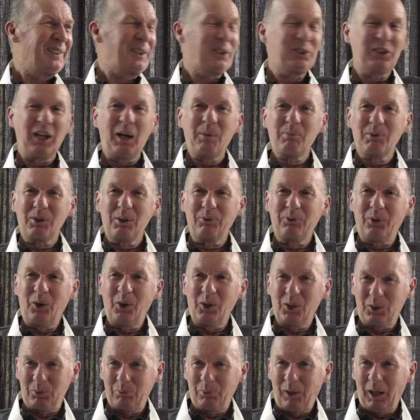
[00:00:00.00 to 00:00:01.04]
the James the
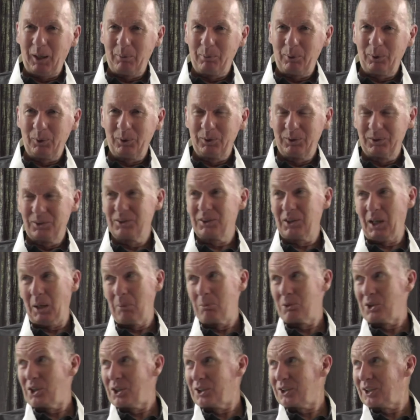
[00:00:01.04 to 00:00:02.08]
First Bible,
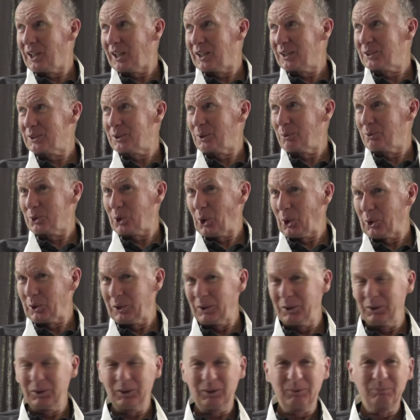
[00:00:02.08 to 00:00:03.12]
James the Sixth of
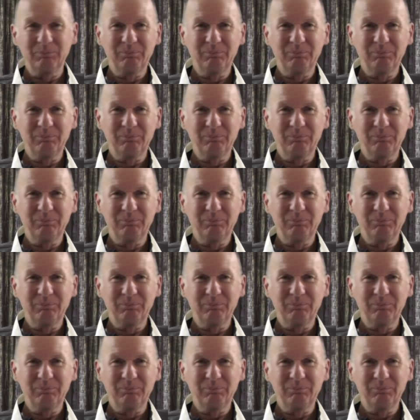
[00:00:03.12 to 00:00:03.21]
Scotland.